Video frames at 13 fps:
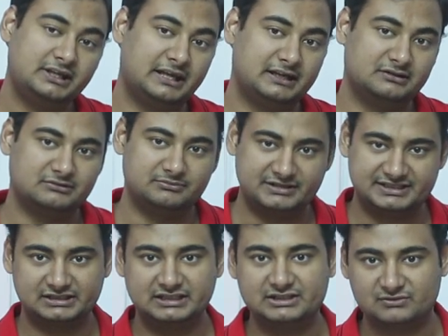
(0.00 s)
and
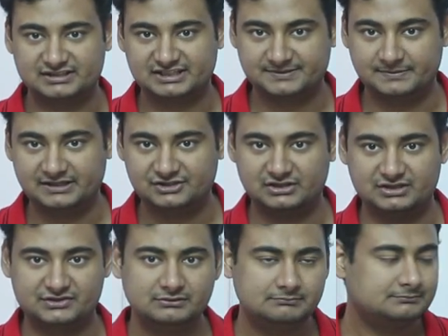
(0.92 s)
basically it was a space
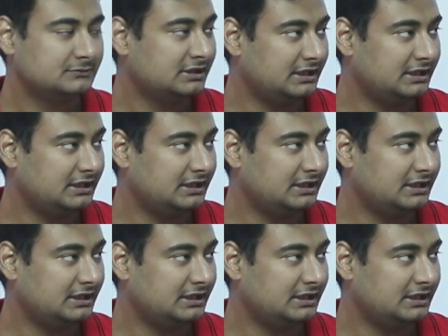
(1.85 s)
station